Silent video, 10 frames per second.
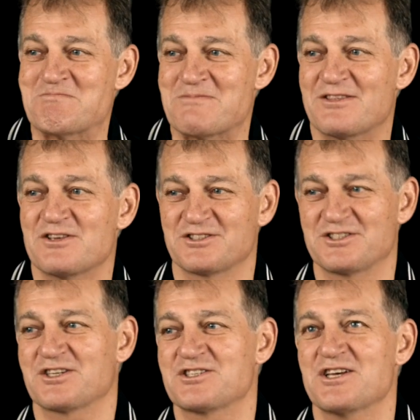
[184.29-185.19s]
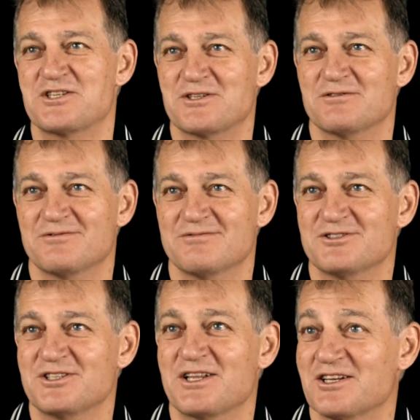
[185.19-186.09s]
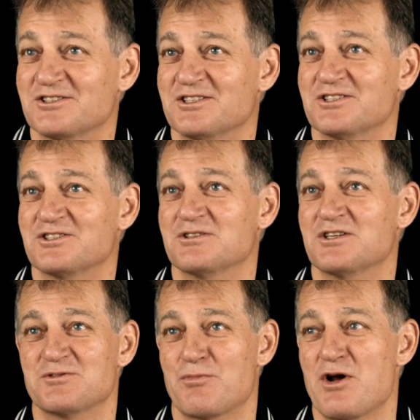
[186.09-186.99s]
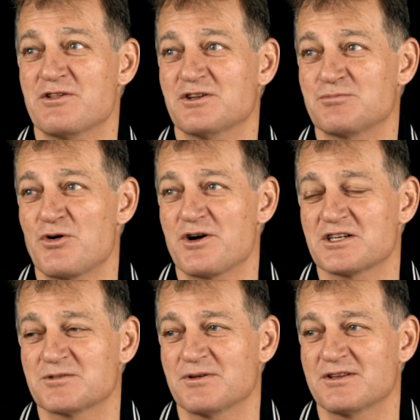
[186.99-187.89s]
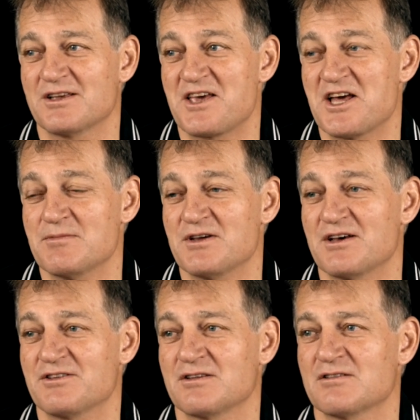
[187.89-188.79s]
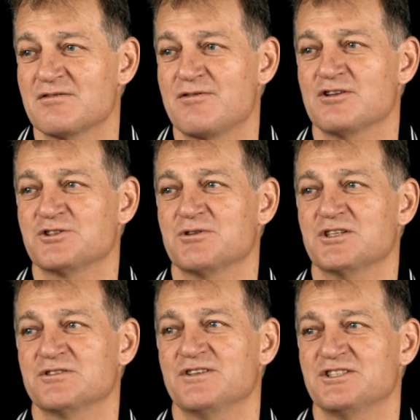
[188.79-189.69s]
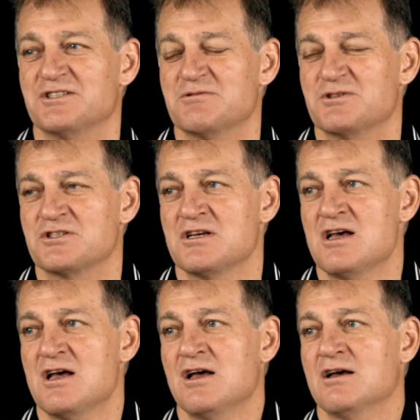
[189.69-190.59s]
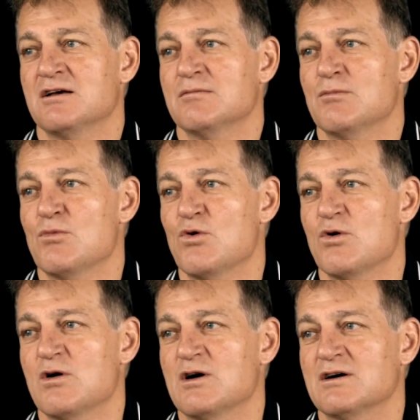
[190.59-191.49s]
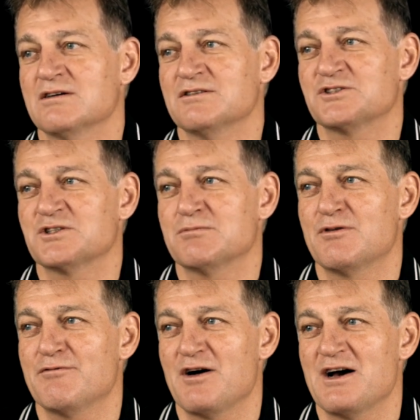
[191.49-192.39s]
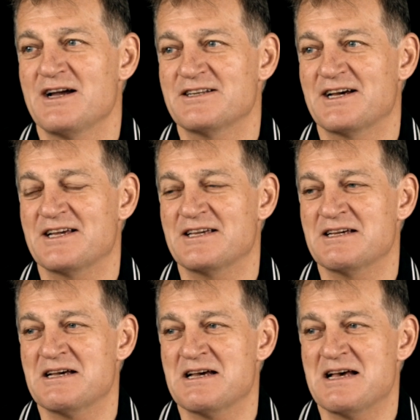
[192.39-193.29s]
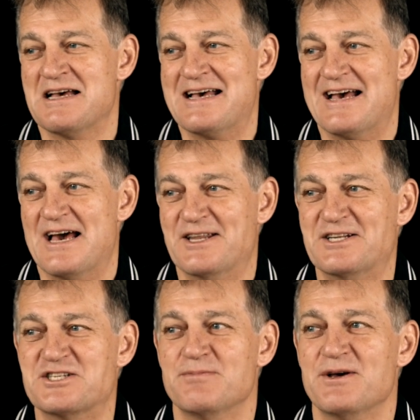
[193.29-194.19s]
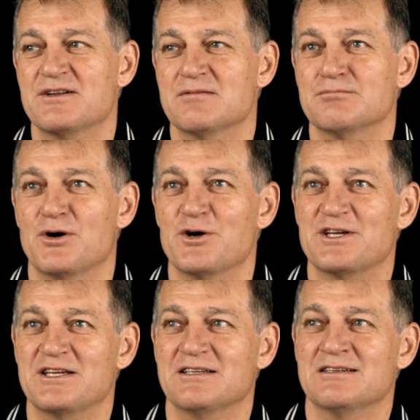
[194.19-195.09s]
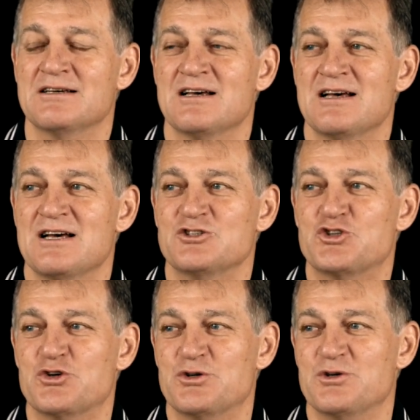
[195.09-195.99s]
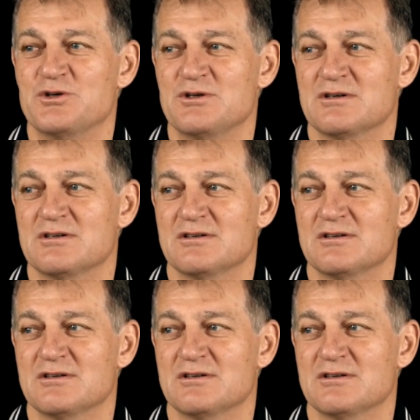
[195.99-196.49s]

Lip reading: It's a success of Sidas and its brand and its products, but the academy, I think Francois's vision was more to provide an independent body to